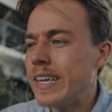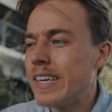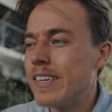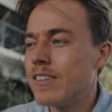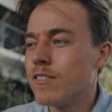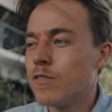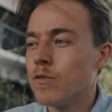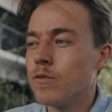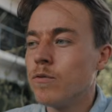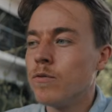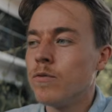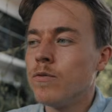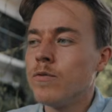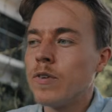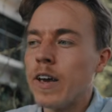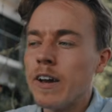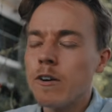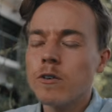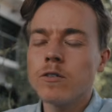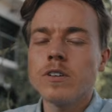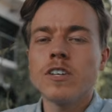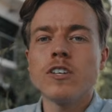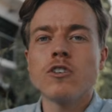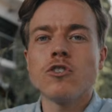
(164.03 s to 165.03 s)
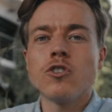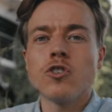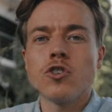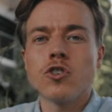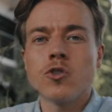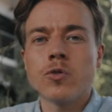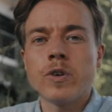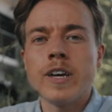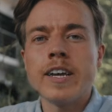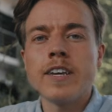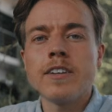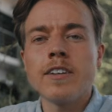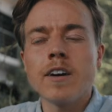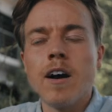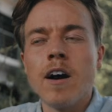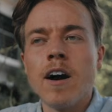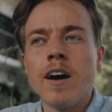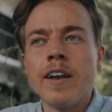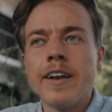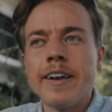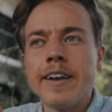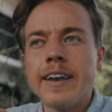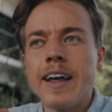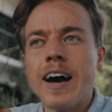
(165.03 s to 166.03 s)
it is very strict
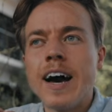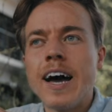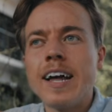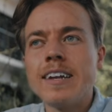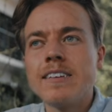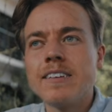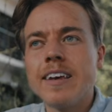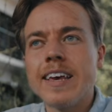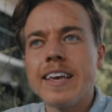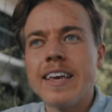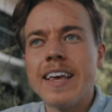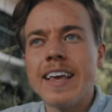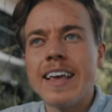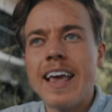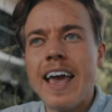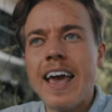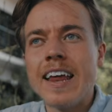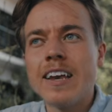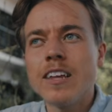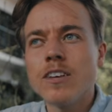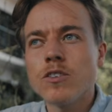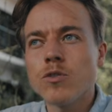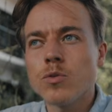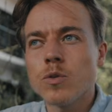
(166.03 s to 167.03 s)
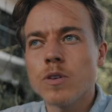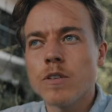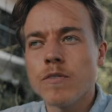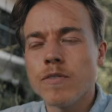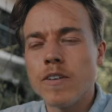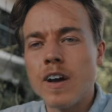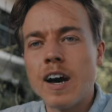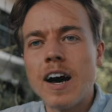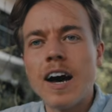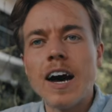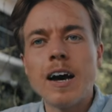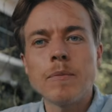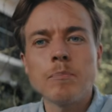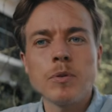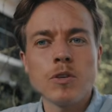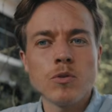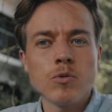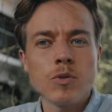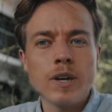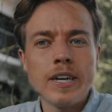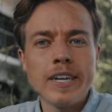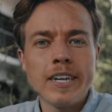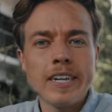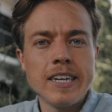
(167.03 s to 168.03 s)
on not taking any sort of
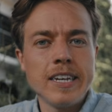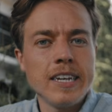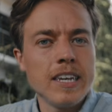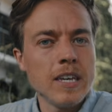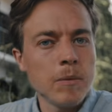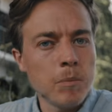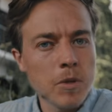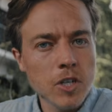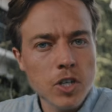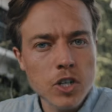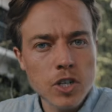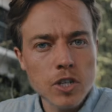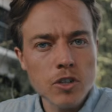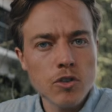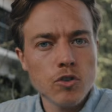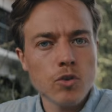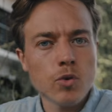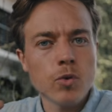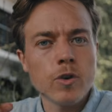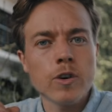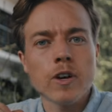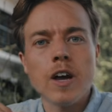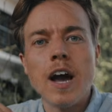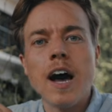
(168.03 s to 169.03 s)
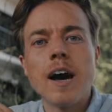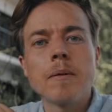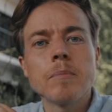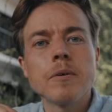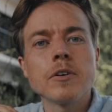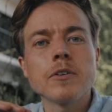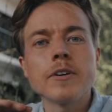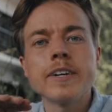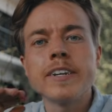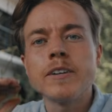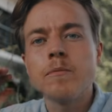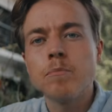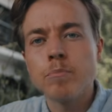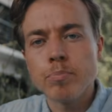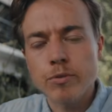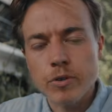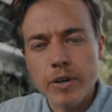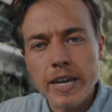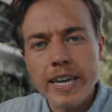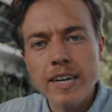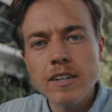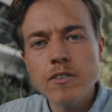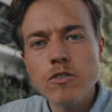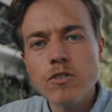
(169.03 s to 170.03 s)
copyrighted images or copyrighted
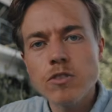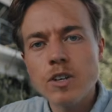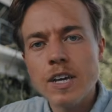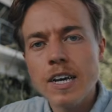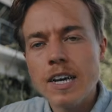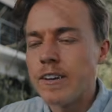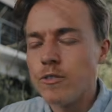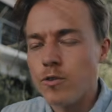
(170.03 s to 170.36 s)
brands.